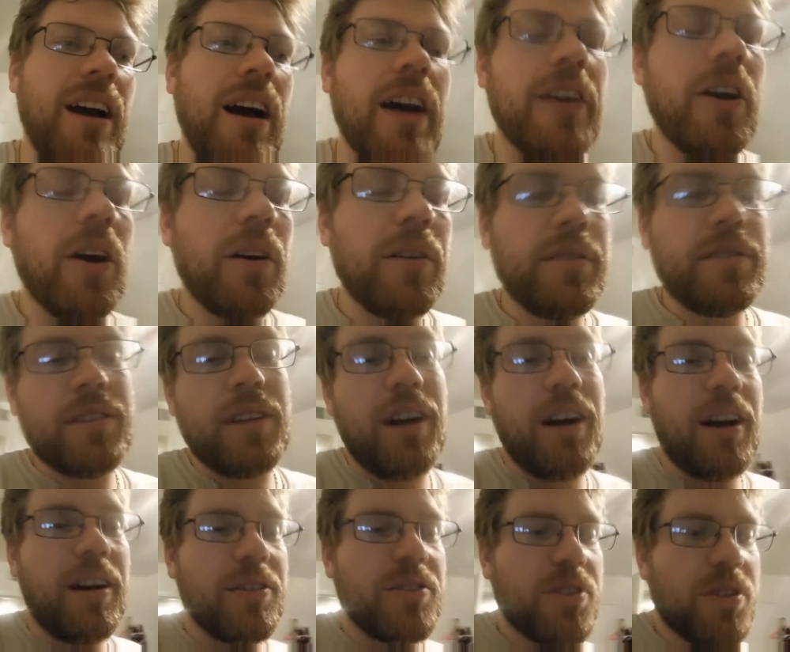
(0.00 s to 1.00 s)
Uh, no,
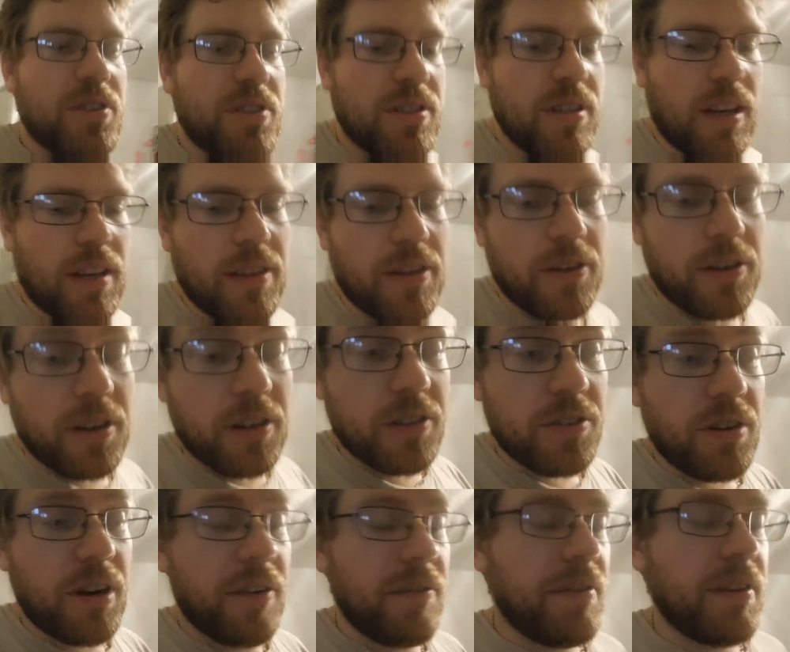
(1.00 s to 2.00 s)
uh, jokes aside, they're going
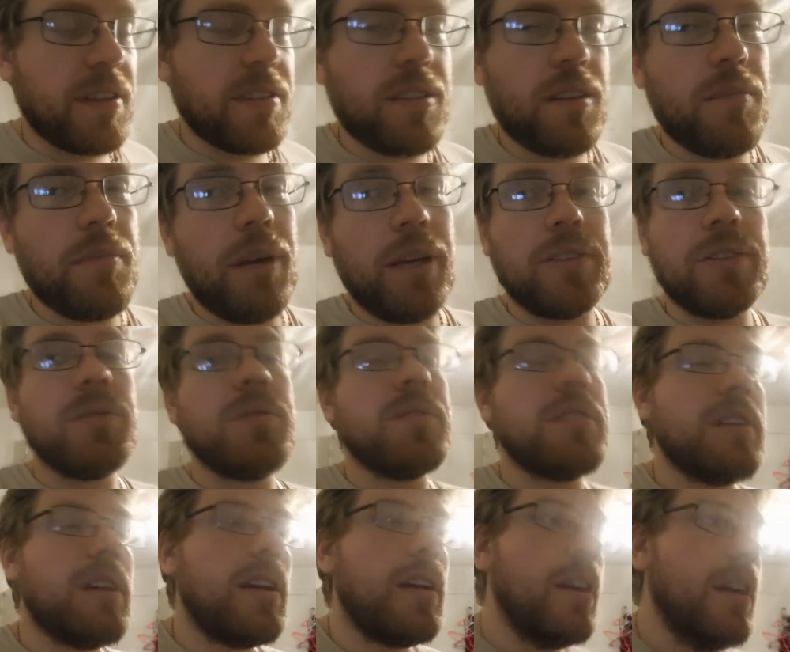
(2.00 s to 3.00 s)
to try and fix it by
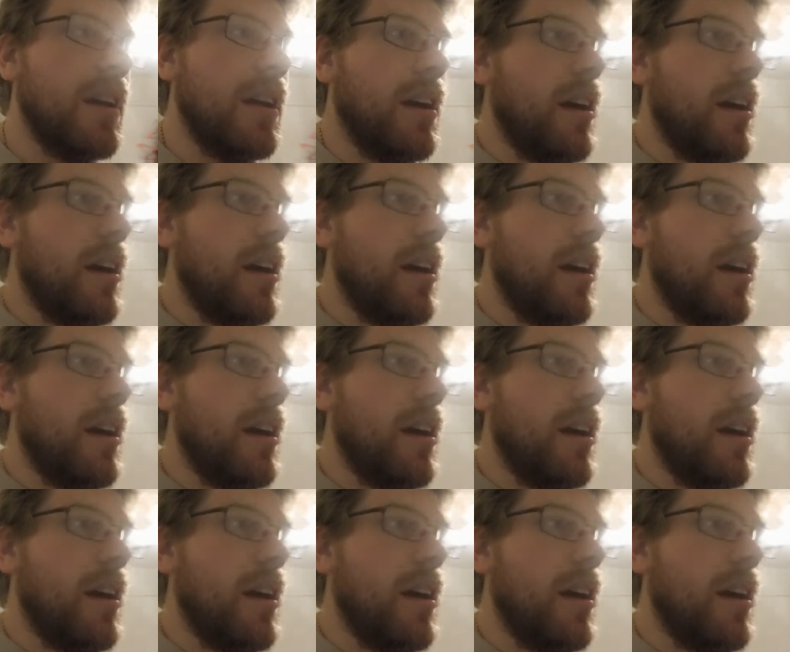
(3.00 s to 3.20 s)
Tuesday.